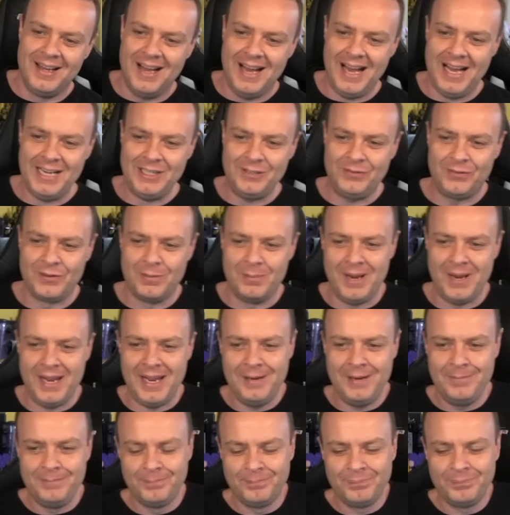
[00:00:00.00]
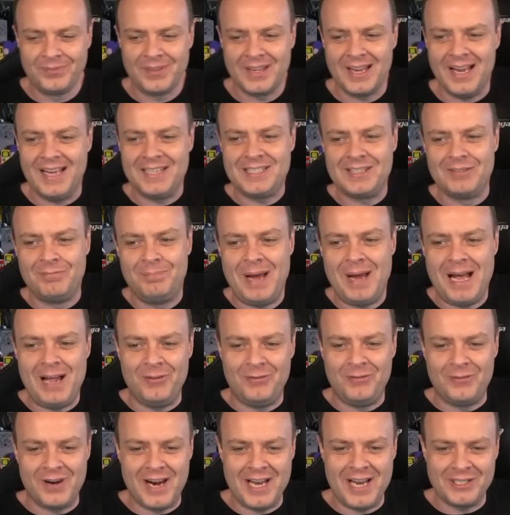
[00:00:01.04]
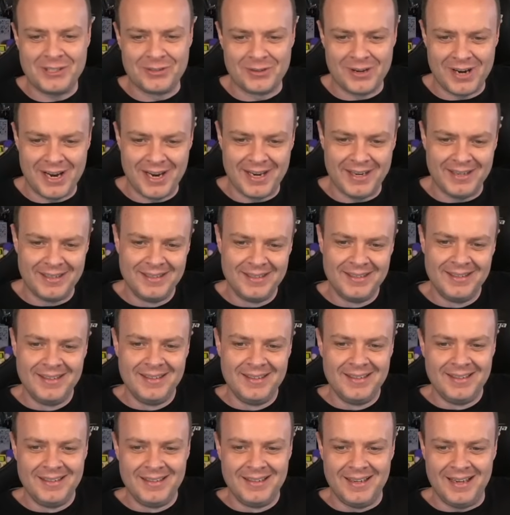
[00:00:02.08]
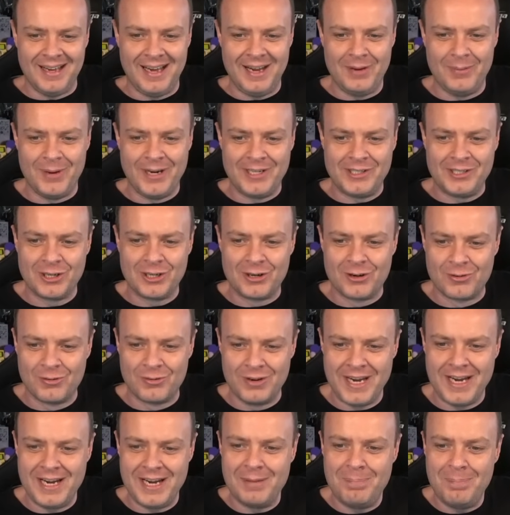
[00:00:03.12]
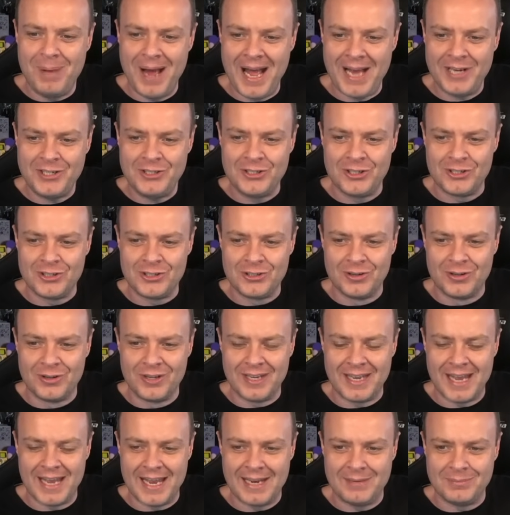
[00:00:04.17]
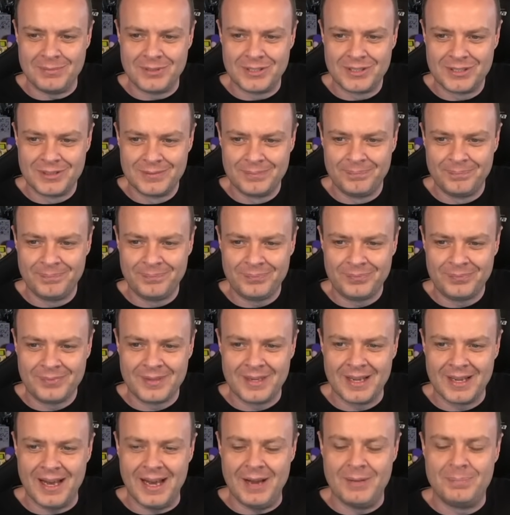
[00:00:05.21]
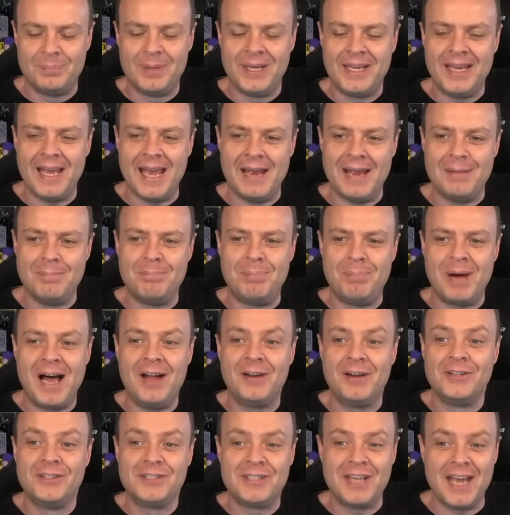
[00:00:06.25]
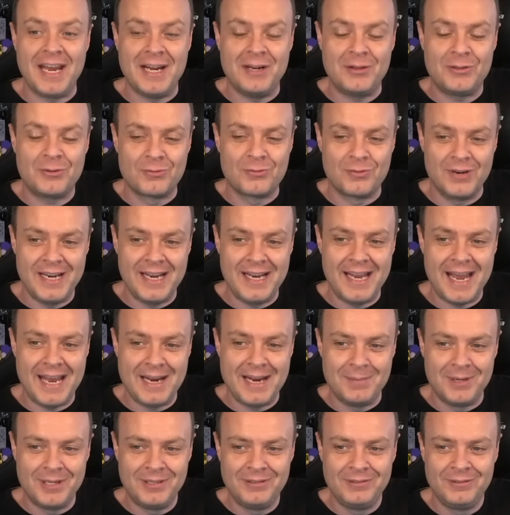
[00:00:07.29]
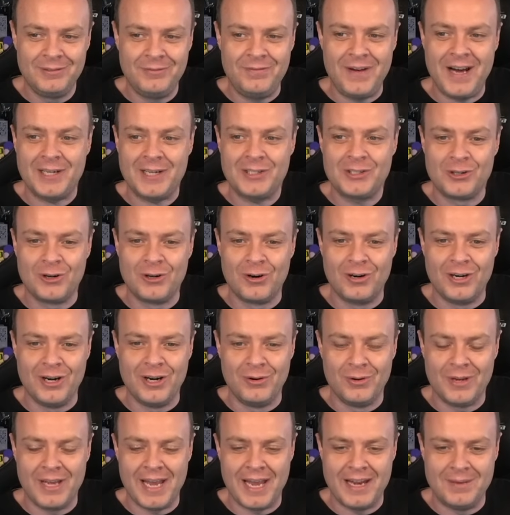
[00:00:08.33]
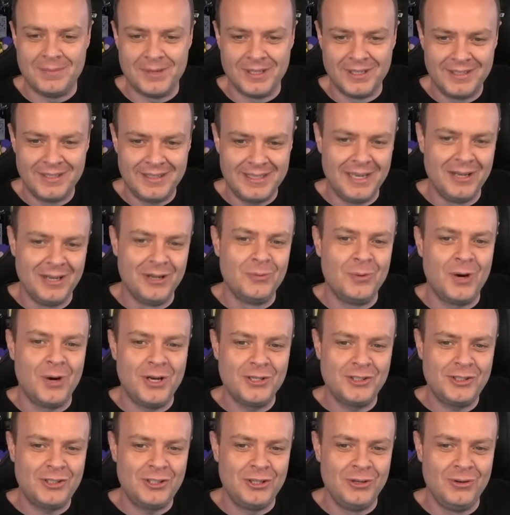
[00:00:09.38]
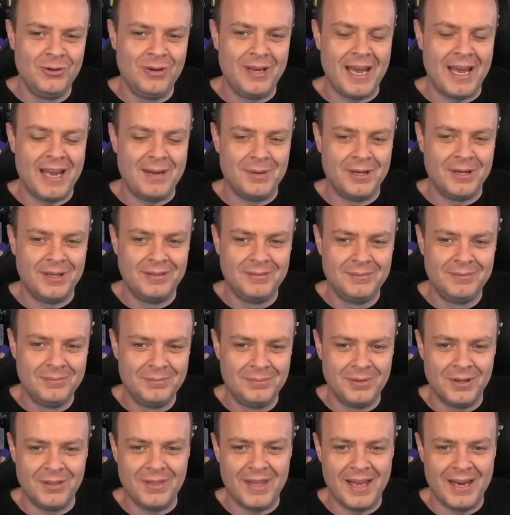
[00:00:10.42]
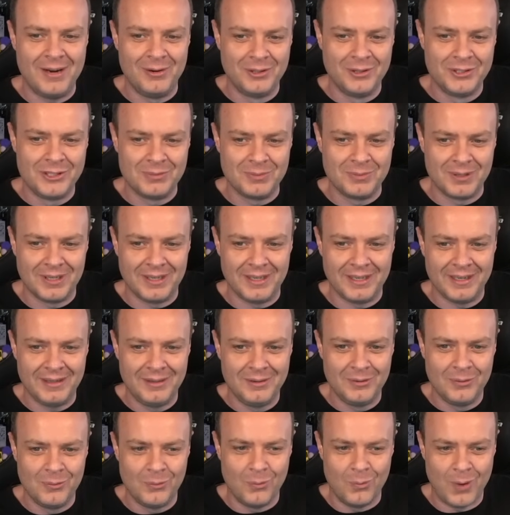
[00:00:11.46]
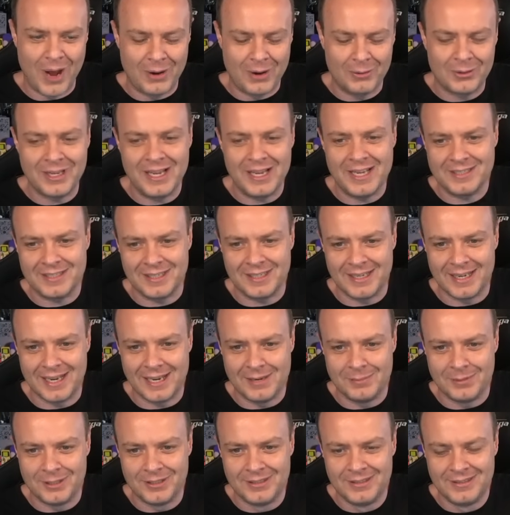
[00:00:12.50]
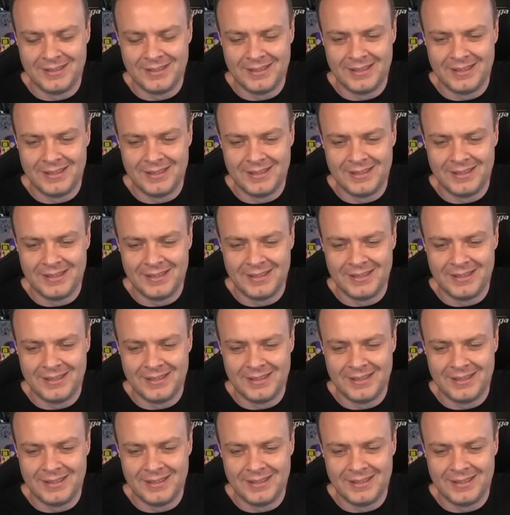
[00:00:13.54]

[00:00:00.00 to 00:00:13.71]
As for me, as of Battle for Azerite, I went to greener pastures in other games. I became Baldur's Gate 3 gamer, Factorio gamer, Guild Wars 2 gamer, but then ultimately, WoW Classic gamer.